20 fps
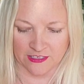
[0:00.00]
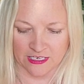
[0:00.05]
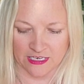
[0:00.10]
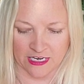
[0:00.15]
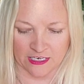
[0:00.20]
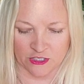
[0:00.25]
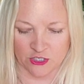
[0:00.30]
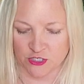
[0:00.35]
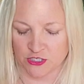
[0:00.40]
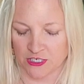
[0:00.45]

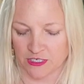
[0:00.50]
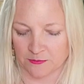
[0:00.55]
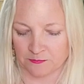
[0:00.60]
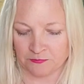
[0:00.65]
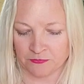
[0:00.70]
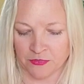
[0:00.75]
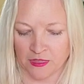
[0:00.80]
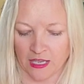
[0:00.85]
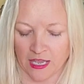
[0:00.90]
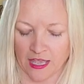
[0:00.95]
connection
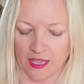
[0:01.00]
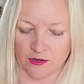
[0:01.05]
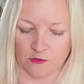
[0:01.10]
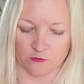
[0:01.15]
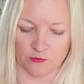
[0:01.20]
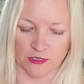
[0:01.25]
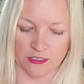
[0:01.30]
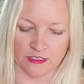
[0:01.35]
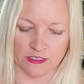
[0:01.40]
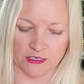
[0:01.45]

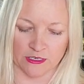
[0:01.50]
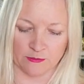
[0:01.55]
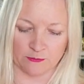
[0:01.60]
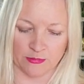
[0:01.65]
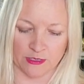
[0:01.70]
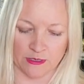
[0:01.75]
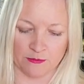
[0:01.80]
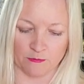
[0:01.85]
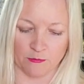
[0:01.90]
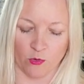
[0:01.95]
and really
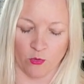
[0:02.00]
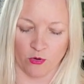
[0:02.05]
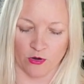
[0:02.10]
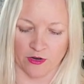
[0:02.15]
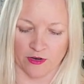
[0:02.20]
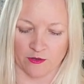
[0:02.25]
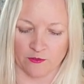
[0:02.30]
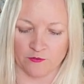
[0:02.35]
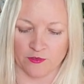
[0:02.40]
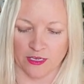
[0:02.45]
be
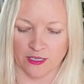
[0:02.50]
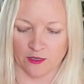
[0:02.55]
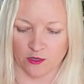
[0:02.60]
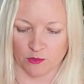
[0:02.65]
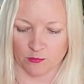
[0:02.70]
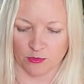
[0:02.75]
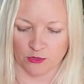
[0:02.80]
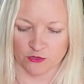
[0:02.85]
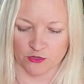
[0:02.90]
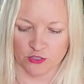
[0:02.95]
more
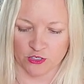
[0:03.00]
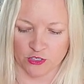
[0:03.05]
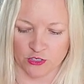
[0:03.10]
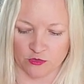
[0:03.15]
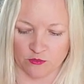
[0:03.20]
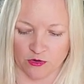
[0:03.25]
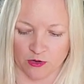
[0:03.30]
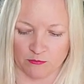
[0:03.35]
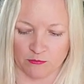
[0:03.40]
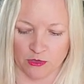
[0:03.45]
available to
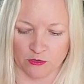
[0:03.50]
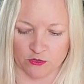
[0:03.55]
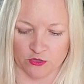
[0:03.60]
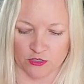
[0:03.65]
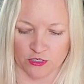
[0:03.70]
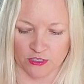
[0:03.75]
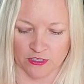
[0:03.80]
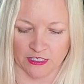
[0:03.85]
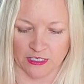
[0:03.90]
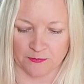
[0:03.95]
you
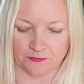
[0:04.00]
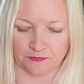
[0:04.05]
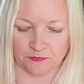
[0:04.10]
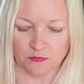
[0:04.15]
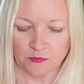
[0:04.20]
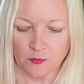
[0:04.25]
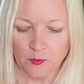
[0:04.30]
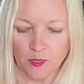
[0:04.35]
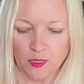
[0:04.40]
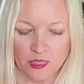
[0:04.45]
emotionally.
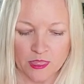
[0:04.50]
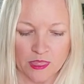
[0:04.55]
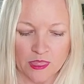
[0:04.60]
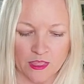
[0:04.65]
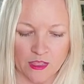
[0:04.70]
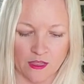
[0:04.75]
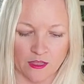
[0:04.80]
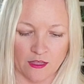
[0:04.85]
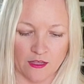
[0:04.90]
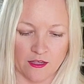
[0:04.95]

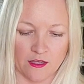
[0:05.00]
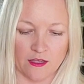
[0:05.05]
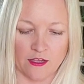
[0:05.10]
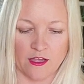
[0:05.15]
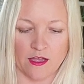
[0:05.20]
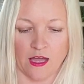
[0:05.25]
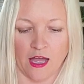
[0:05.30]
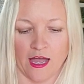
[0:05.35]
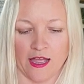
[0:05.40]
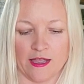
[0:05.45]

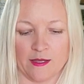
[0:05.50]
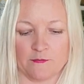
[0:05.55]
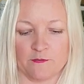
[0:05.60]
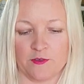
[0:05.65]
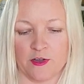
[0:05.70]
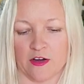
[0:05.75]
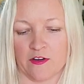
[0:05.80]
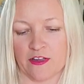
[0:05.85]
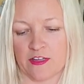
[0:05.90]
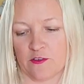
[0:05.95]
I am
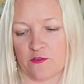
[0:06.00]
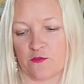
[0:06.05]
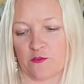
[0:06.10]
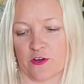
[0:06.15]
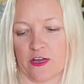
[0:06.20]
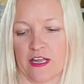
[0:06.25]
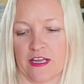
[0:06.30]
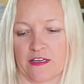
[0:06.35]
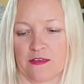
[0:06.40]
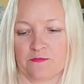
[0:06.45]
very
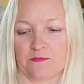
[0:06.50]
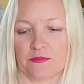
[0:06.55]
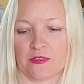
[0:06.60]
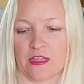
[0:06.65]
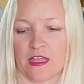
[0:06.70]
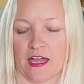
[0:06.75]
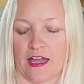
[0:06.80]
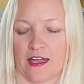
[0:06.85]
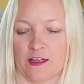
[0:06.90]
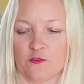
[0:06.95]
afraid.
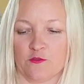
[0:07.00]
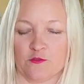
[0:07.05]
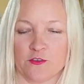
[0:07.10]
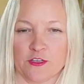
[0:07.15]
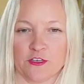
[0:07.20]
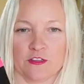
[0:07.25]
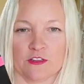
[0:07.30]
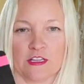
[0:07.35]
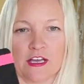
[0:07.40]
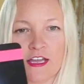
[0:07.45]
I
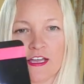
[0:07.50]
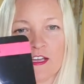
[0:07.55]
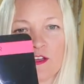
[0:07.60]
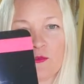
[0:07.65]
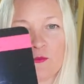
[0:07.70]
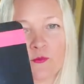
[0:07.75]
feel like